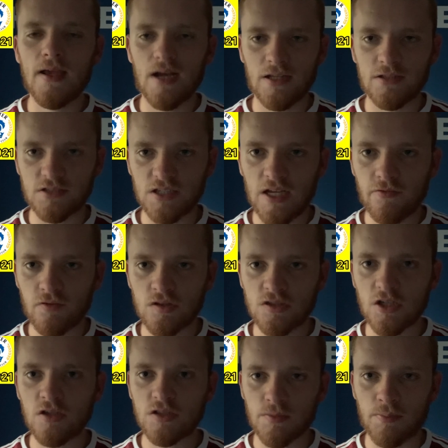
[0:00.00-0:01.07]
and even
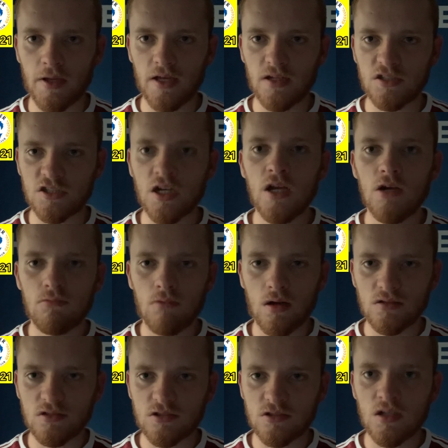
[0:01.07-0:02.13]
though the pitch
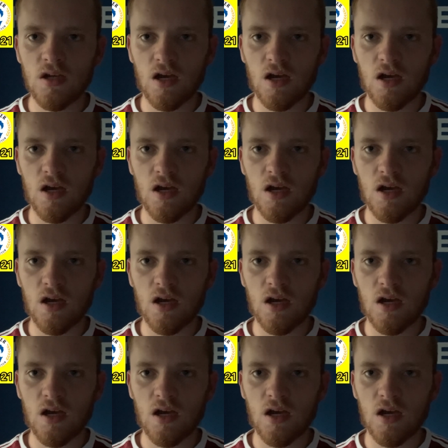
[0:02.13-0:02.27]
was